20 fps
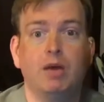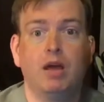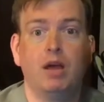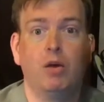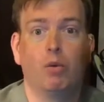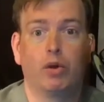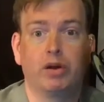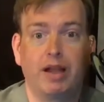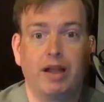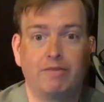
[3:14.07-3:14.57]

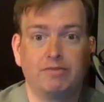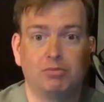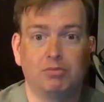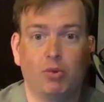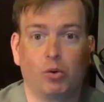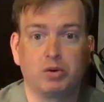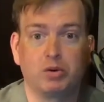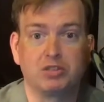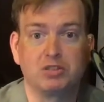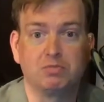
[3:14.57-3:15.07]
We're going to have some
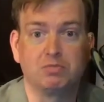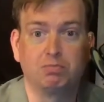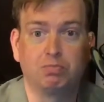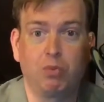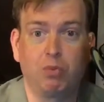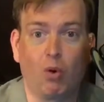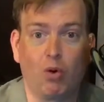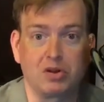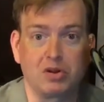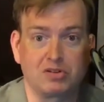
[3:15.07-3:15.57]
more
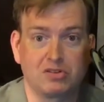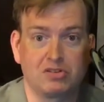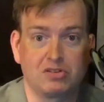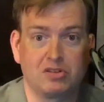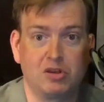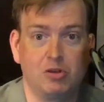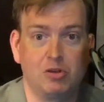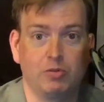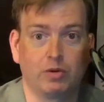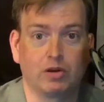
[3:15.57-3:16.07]
sports
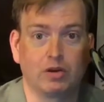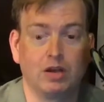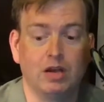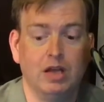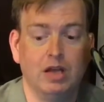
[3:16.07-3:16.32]
humor